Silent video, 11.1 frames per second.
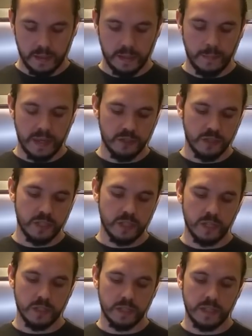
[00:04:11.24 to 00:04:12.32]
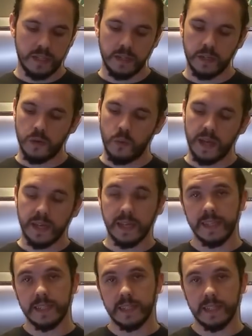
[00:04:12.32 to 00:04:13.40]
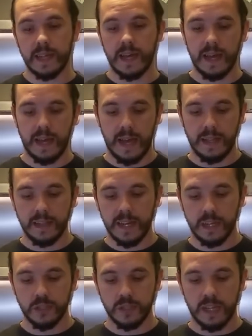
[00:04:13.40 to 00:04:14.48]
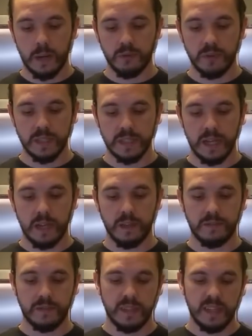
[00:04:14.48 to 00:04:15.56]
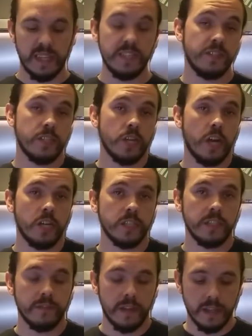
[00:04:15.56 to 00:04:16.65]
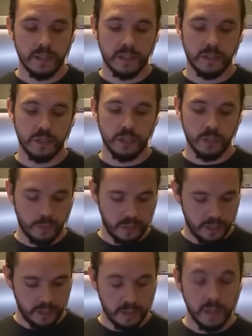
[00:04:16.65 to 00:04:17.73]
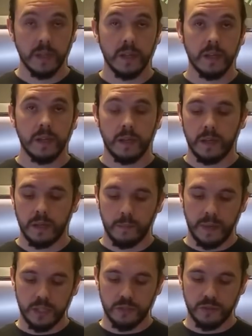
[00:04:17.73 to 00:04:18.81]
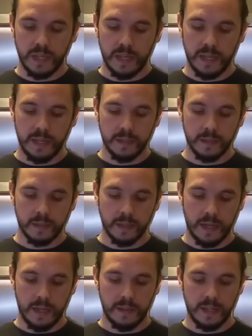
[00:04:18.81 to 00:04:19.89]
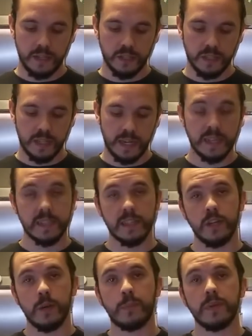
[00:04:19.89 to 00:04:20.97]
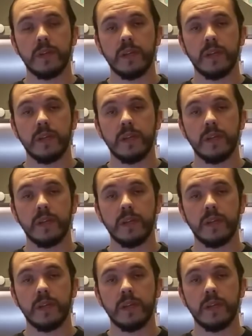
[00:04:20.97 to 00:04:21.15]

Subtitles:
the battery slots in quite easily there, and the actual camera itself is the charging device. So you just put your battery in and then just connect it up